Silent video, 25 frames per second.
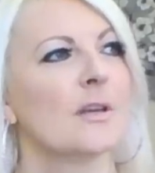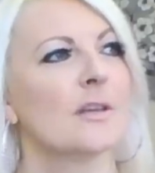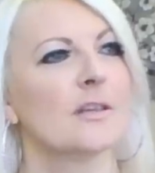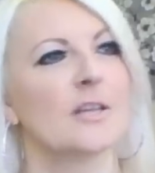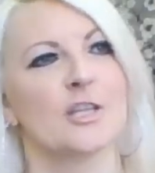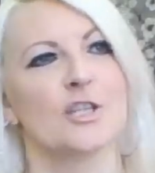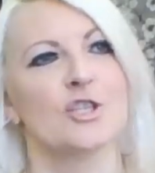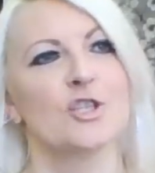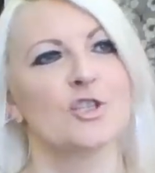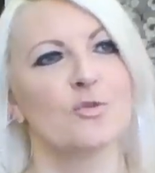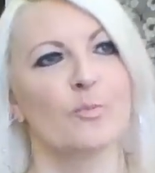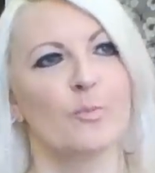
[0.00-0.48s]

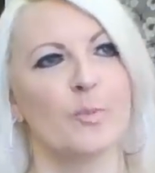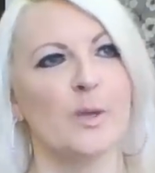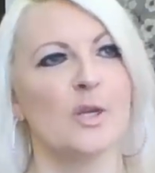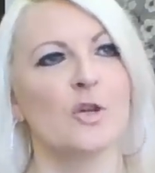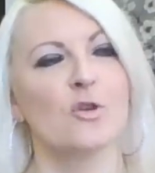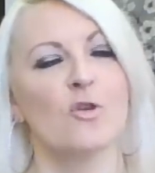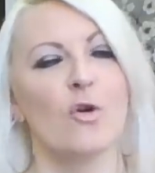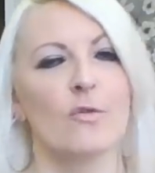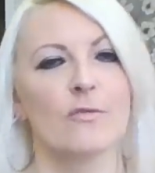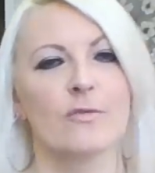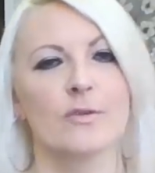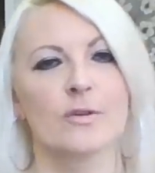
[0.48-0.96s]
They should be
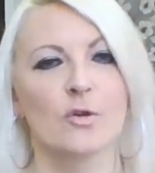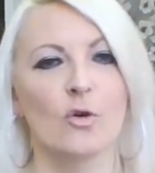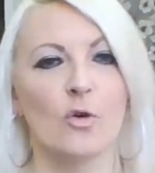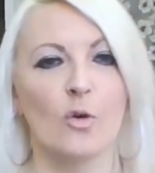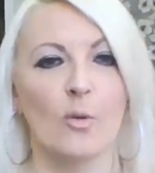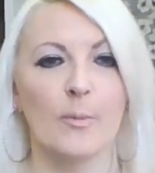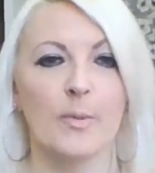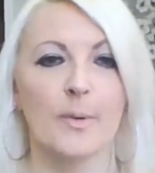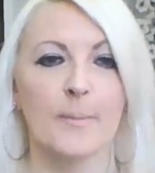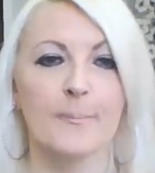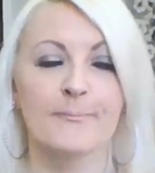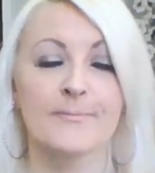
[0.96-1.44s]
covering
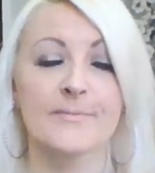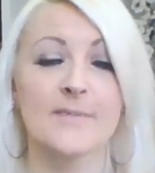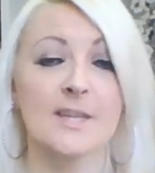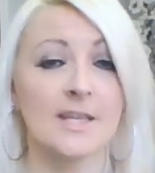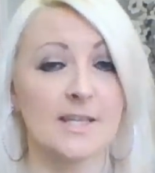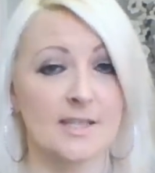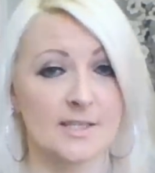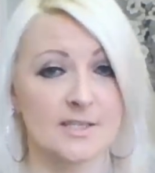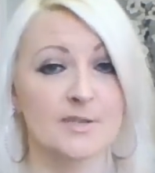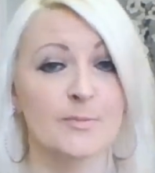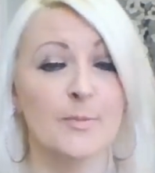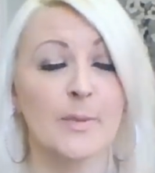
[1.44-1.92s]
up. Do
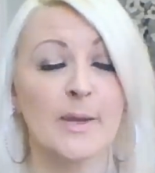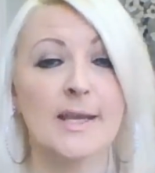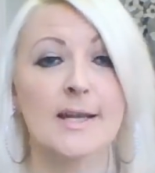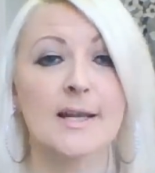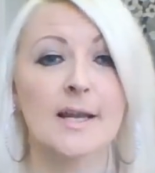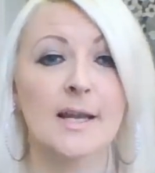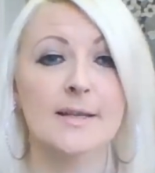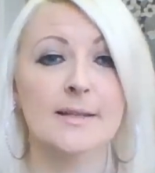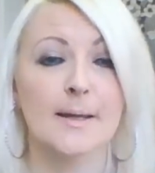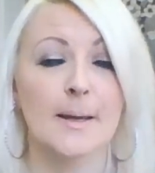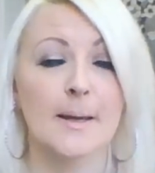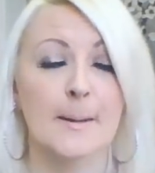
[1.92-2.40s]
you speak
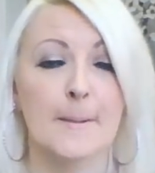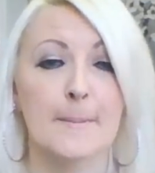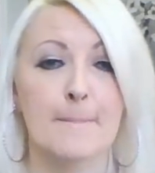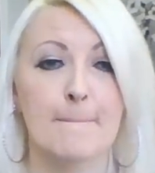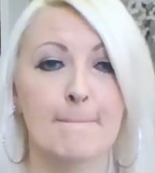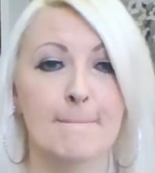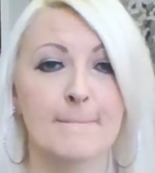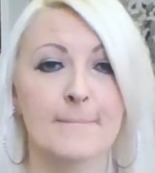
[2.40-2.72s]
like that?